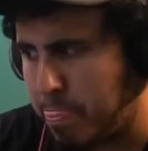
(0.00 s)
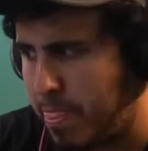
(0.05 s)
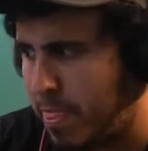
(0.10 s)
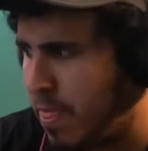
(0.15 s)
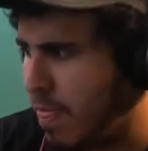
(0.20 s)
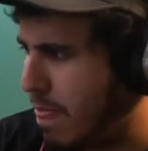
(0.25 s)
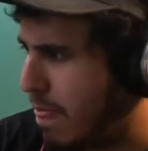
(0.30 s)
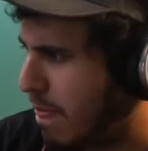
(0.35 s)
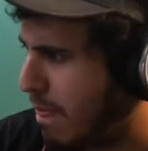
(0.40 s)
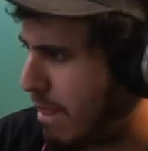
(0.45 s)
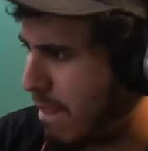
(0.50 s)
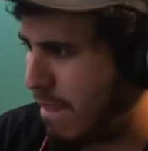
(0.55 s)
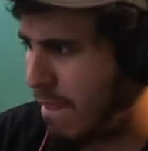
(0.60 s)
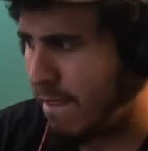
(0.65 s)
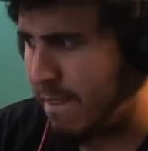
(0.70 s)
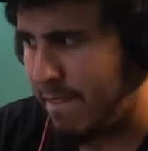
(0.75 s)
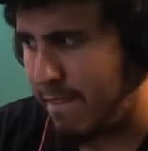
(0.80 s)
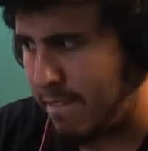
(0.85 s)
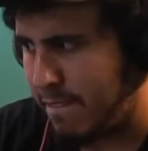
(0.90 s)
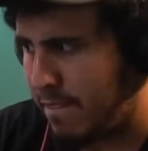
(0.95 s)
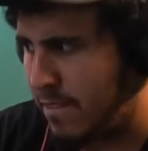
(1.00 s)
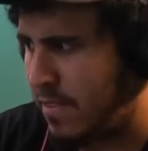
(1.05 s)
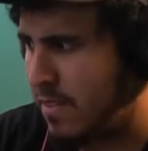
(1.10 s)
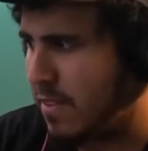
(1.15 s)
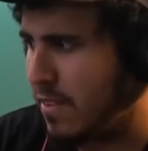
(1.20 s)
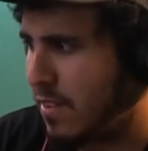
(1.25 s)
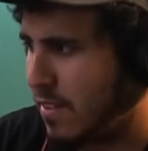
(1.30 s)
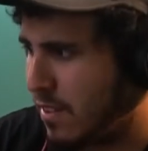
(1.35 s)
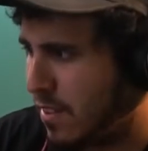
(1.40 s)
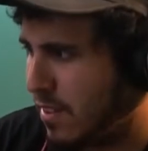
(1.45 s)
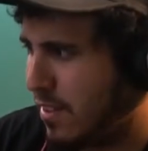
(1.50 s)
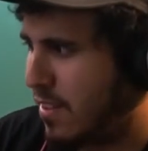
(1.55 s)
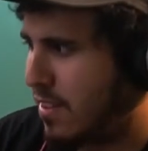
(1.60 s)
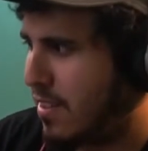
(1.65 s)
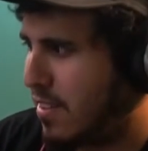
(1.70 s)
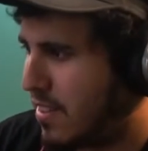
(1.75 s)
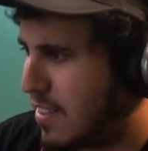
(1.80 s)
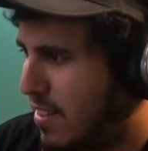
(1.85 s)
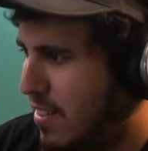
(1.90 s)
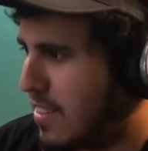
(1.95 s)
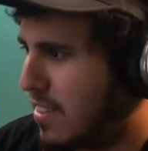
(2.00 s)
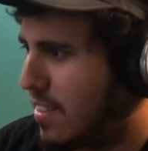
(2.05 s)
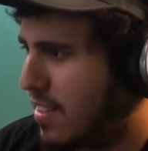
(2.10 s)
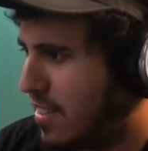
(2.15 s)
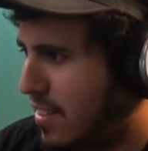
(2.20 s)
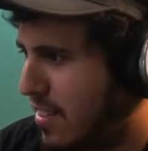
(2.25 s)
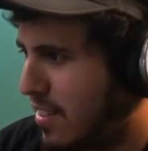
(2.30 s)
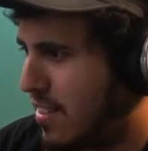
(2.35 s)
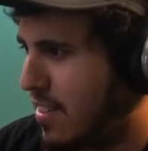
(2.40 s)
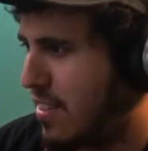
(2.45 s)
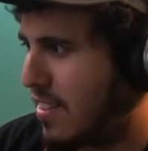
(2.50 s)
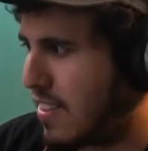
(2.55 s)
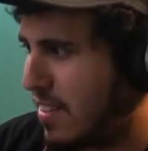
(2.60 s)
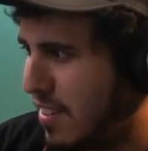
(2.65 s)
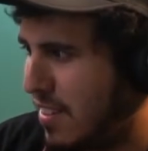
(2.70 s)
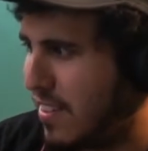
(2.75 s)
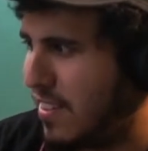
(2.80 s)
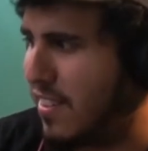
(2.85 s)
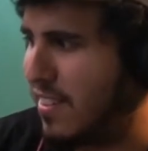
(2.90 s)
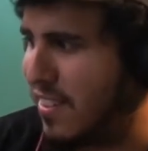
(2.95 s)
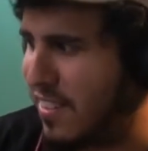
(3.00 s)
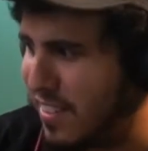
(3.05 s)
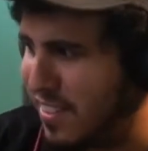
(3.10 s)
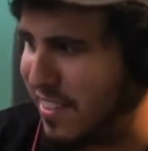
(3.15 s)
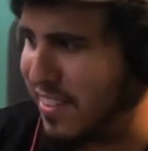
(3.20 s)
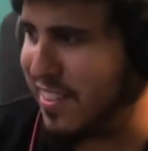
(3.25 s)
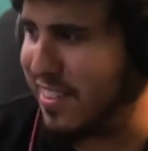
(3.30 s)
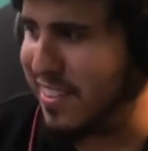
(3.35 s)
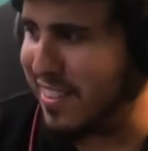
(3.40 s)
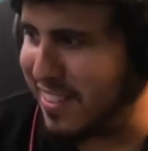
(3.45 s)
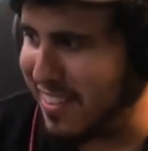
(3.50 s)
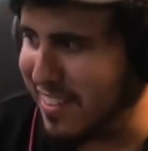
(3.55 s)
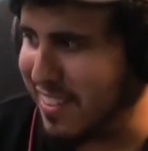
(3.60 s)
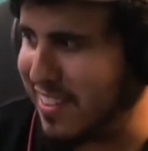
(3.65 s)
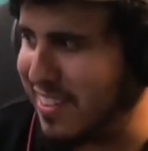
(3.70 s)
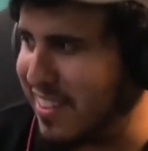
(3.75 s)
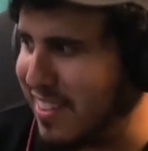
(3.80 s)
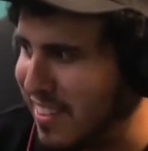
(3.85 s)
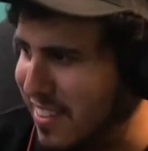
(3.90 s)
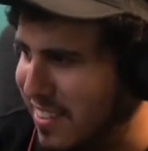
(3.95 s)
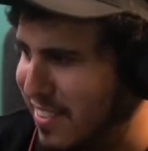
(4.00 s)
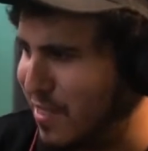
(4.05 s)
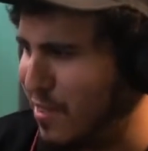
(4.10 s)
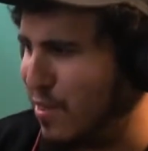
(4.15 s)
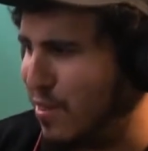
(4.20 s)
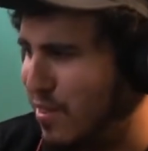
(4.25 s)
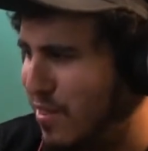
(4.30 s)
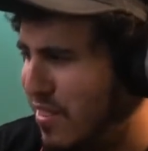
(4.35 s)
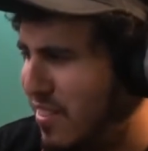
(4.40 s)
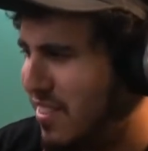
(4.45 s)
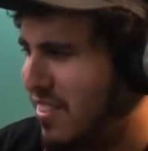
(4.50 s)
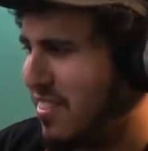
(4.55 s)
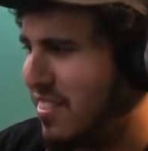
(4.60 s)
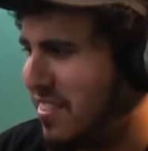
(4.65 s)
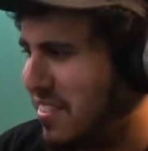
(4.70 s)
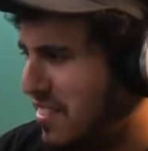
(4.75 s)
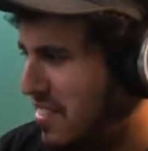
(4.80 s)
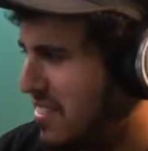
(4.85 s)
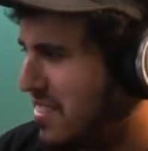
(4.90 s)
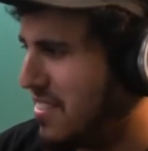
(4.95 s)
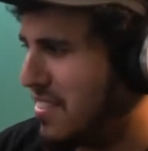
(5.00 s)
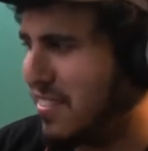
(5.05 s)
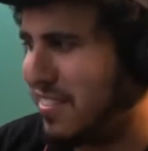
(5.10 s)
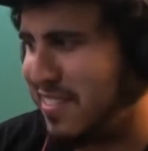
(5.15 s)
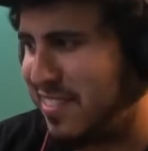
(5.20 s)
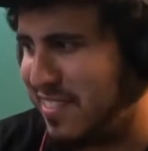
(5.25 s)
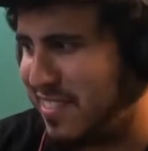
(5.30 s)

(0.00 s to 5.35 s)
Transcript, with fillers: my leg up in her. Told her, K, bitch, I let you have it, nigga. In the rafe crawling like a caterpillar. And Chulo just